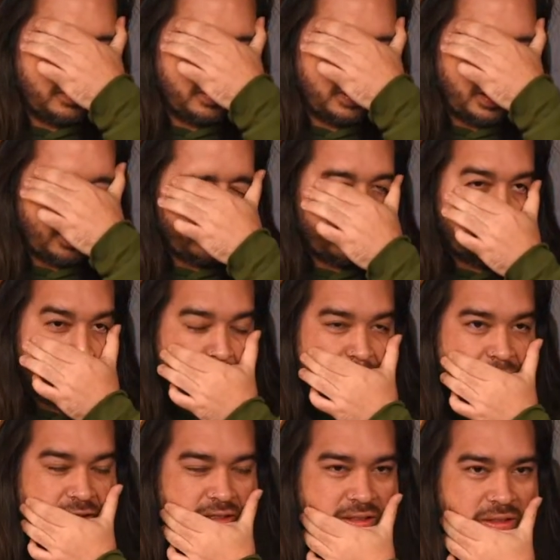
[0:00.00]
I don't know if
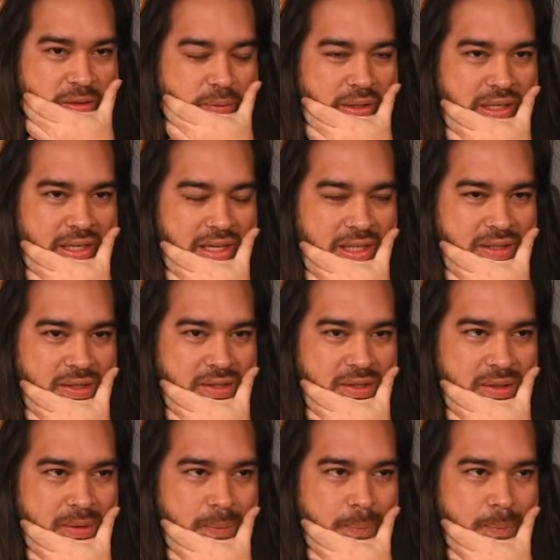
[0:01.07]
this is the right answer.